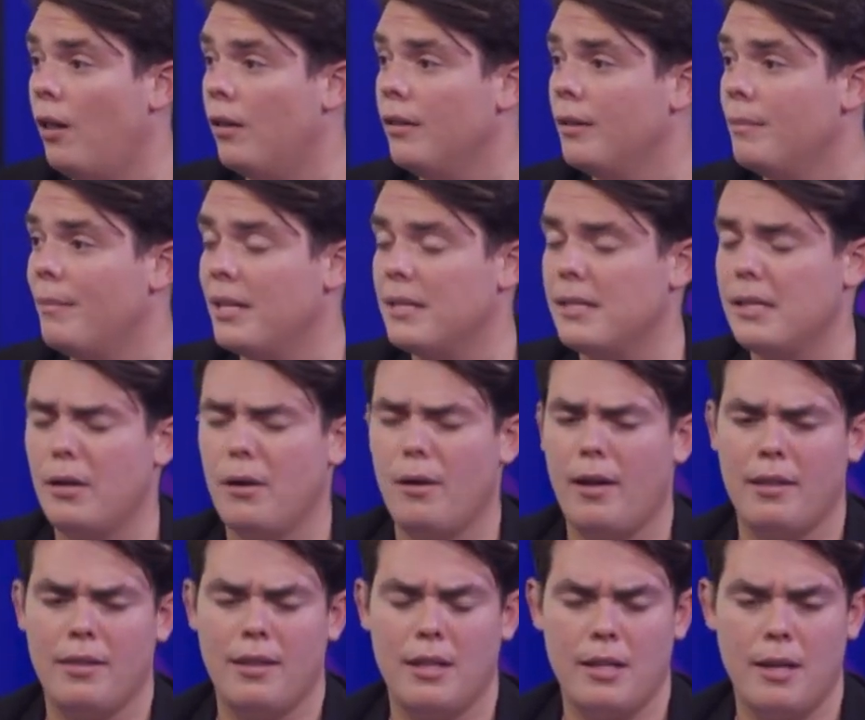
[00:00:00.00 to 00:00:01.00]
In Mexico, I
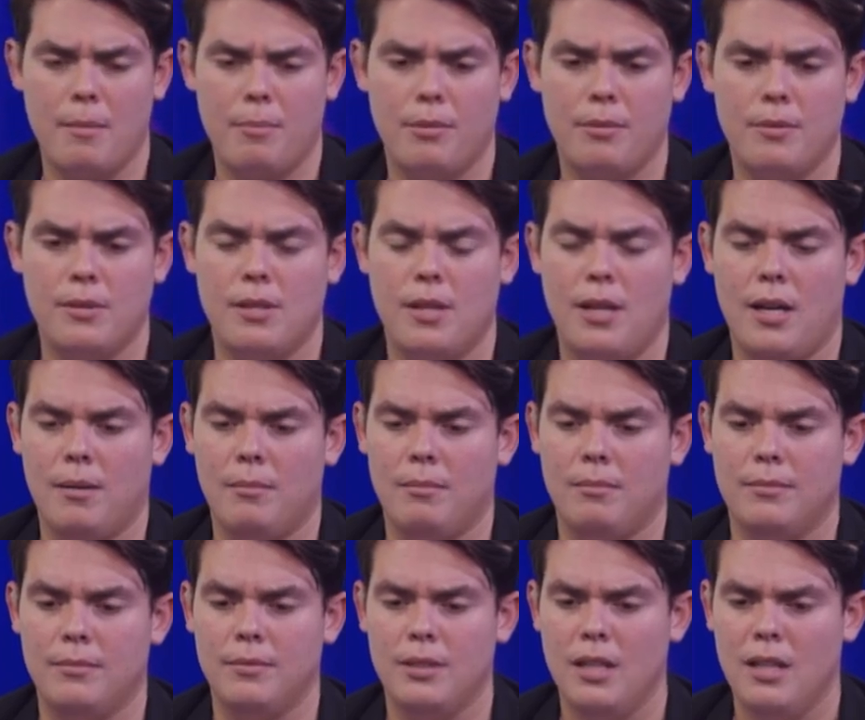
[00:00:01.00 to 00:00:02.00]
think they put
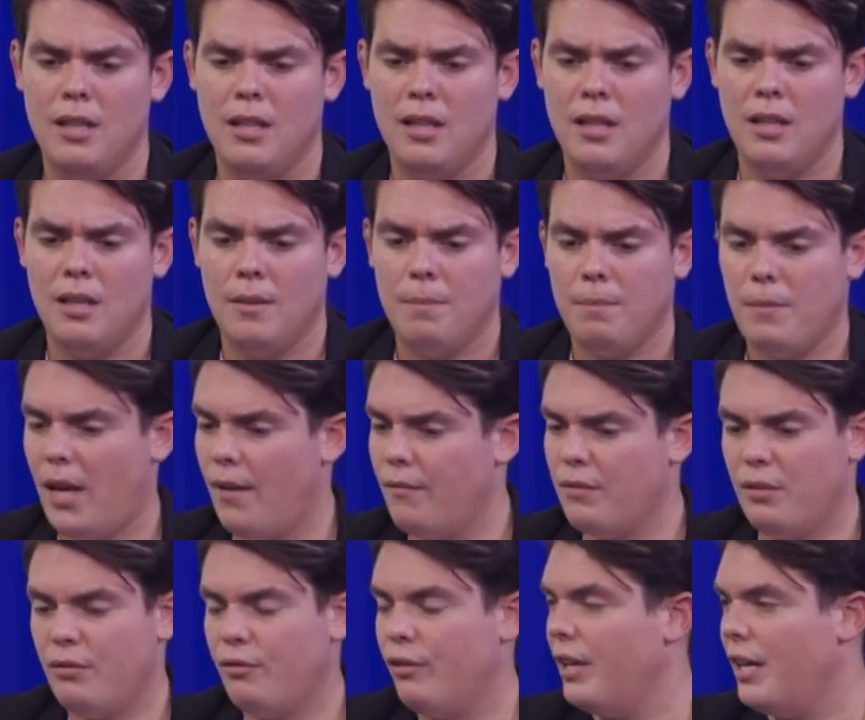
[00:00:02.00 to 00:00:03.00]
they have
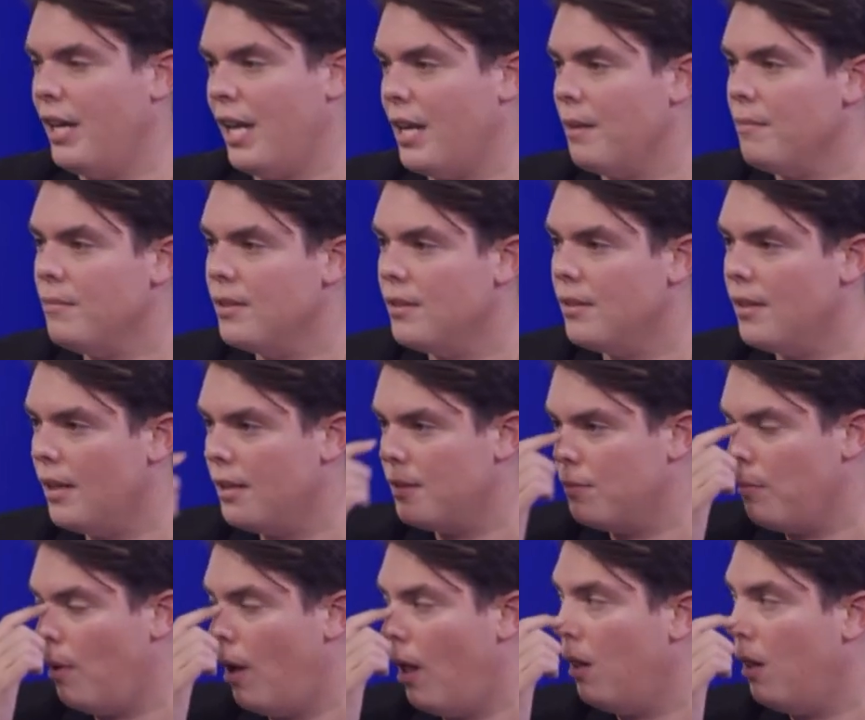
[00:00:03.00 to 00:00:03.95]
different names as well,